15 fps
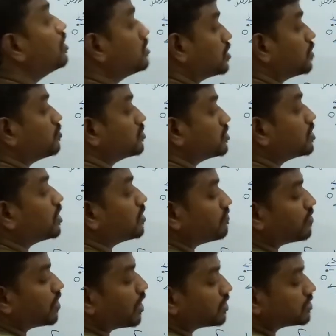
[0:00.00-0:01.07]
suppose
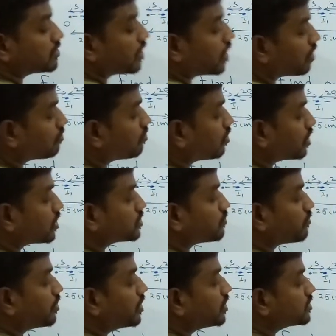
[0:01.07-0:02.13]
if the answer I have got as
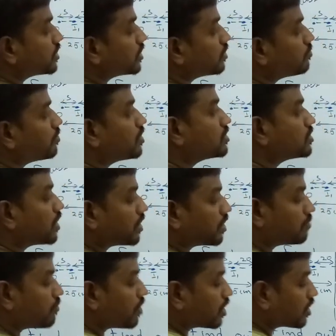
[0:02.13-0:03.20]
20 centimeters, I
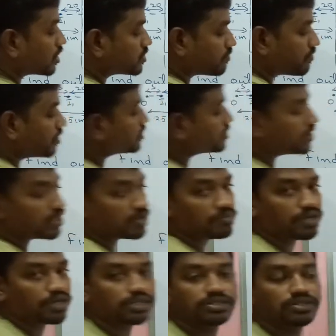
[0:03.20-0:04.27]
can mark as 20
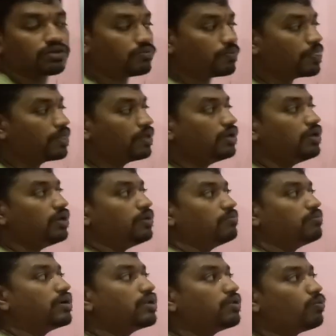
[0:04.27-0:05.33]
centimeters now.
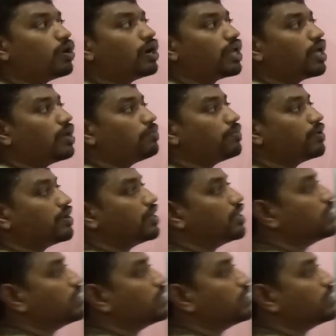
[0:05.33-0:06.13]
but what happened